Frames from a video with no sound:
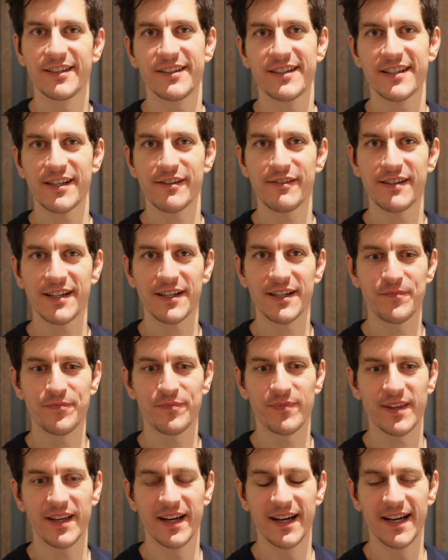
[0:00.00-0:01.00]
Thanks, Erik.
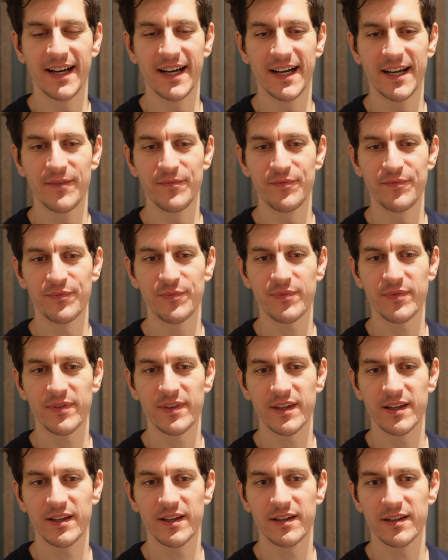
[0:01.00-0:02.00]
Um,
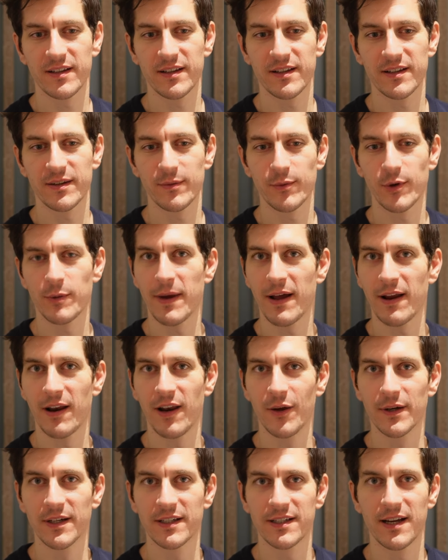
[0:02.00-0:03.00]
what about
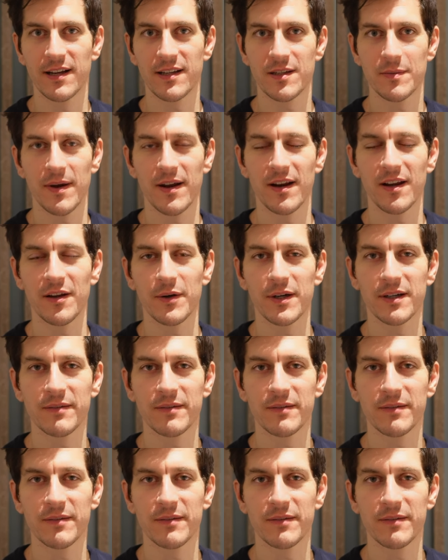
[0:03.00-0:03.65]
Lua? Tell us about Lua.